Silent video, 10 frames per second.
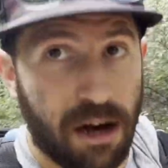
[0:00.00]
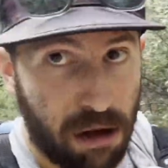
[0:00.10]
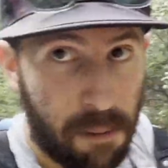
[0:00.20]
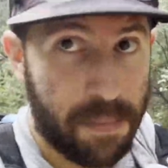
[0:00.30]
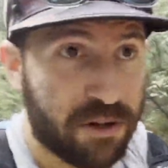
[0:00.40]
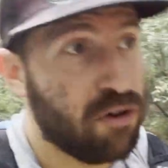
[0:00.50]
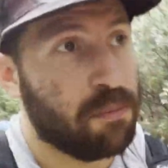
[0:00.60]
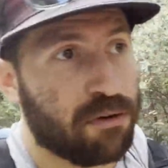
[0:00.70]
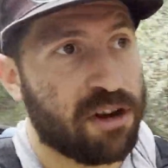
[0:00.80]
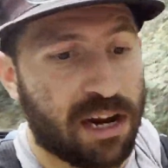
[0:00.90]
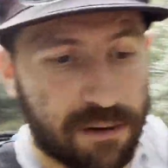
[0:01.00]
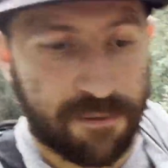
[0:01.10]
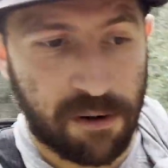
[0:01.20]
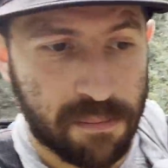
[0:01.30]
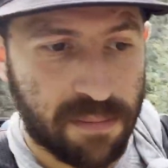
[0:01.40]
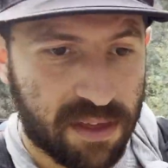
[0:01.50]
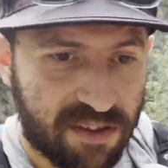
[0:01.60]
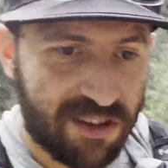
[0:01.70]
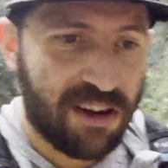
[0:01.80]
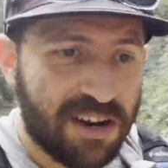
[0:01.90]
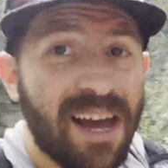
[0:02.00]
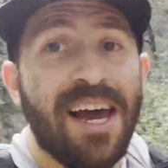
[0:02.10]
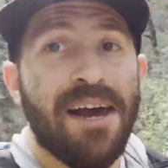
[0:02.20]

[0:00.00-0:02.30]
up to protect from the sun.